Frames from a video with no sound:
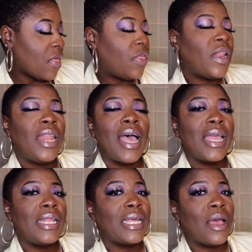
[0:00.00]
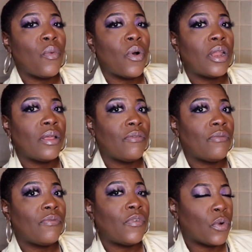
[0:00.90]
The line that I want to
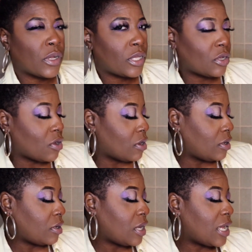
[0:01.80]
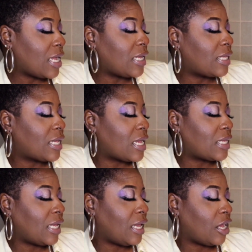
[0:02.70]
focus on, it
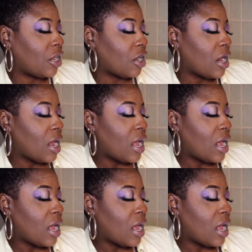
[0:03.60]
says here,